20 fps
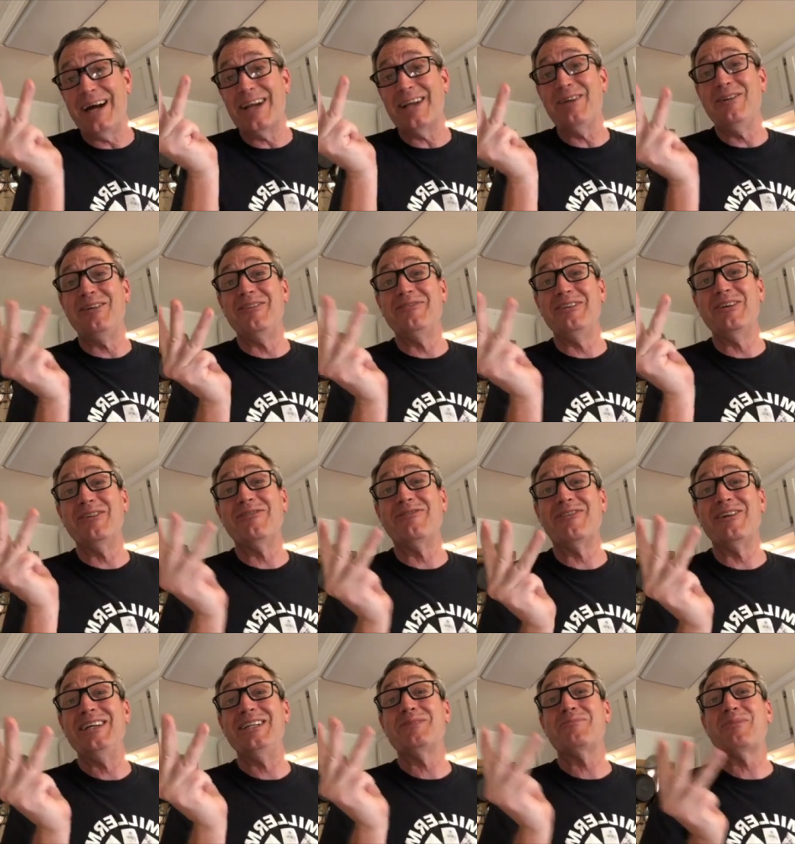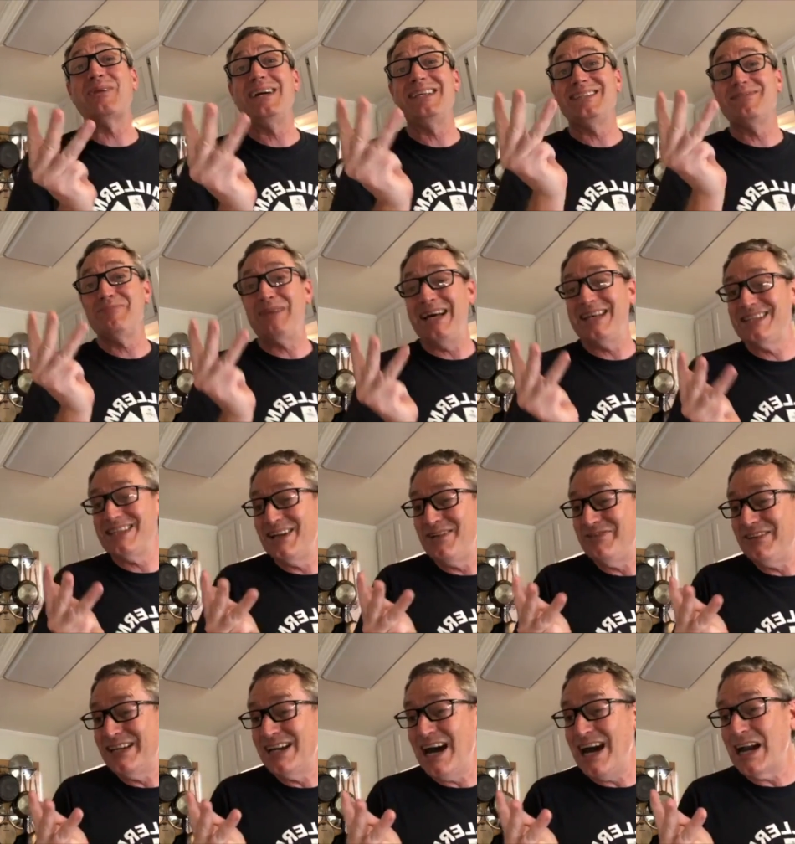I don't know if you're a French peasant,
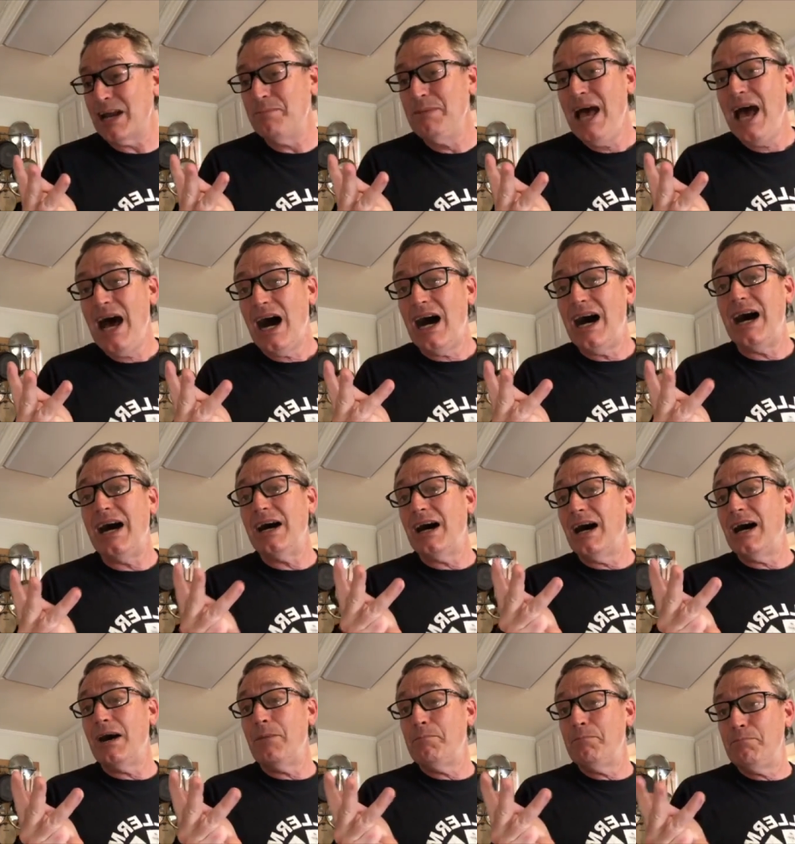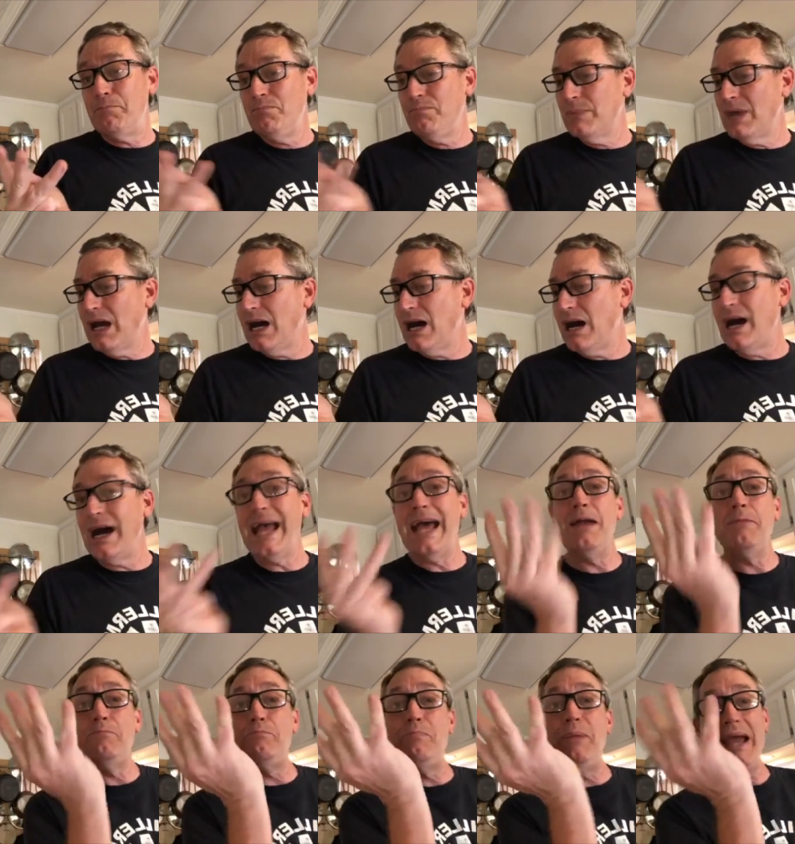if you got them, uh, uh, uh,
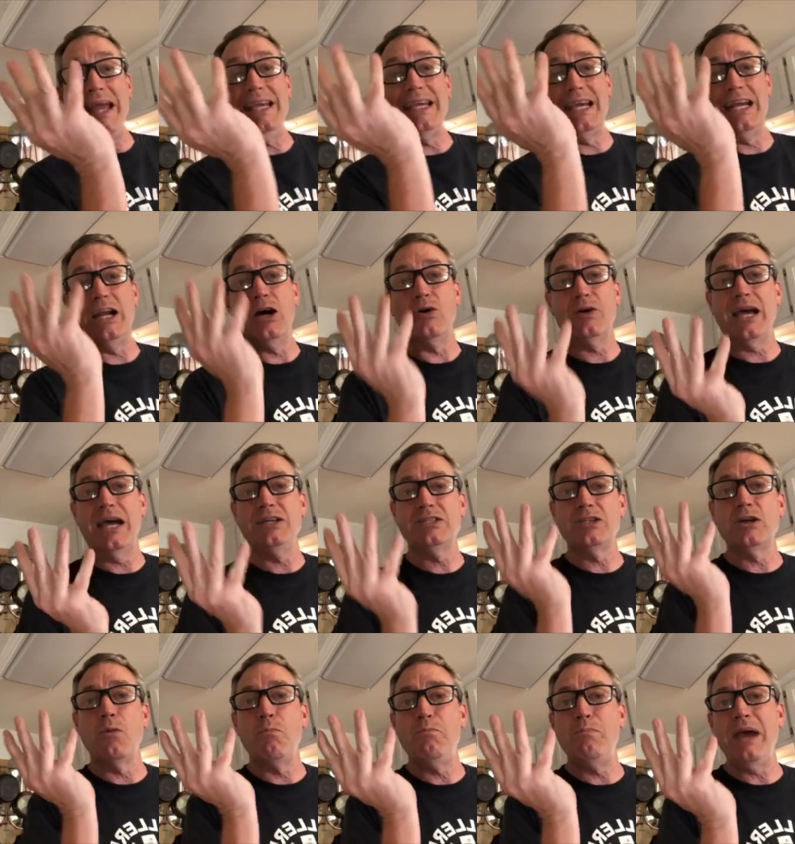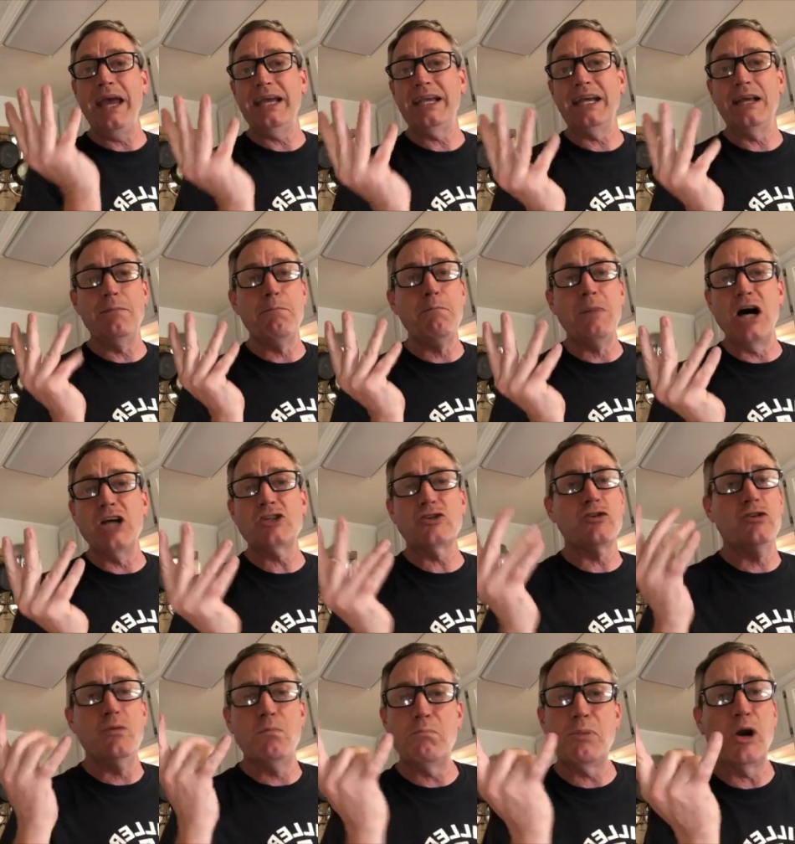and bacon, okay? So bacon,
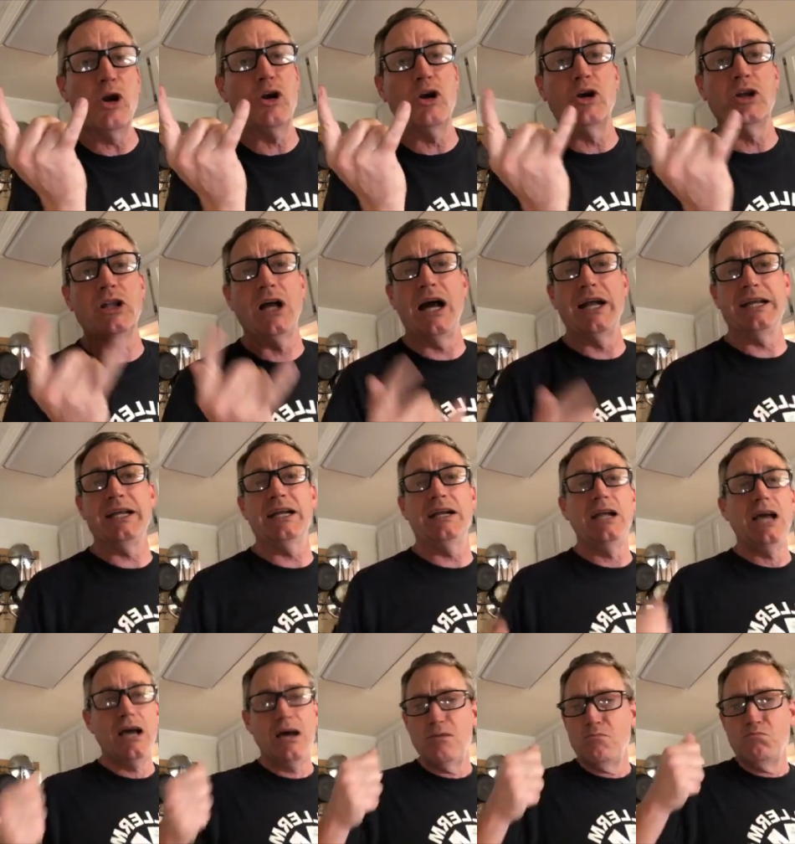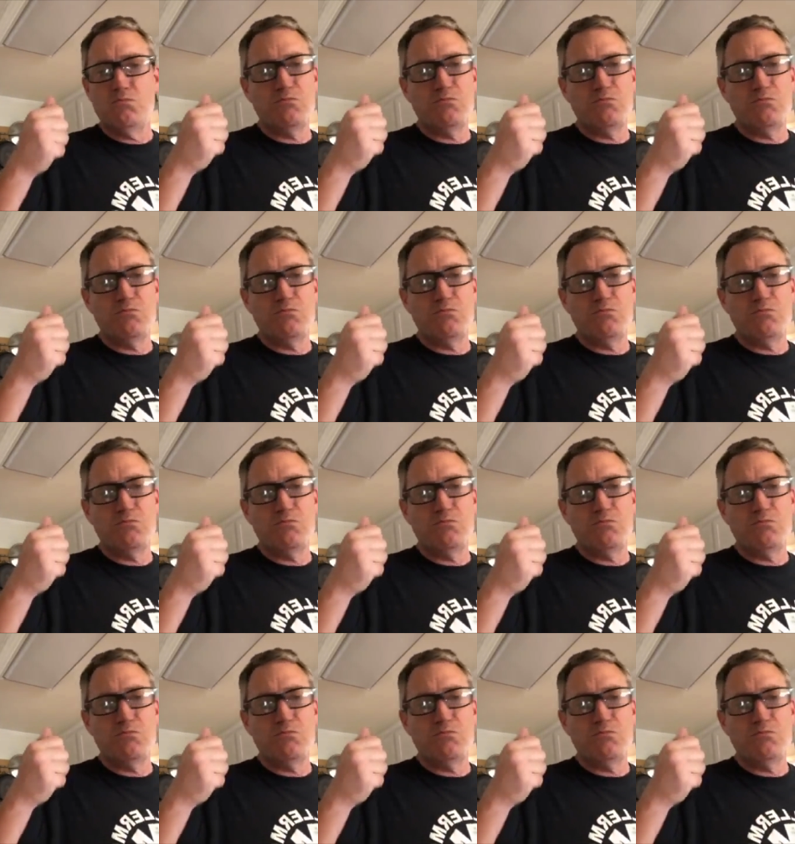mushroom, pearl onion,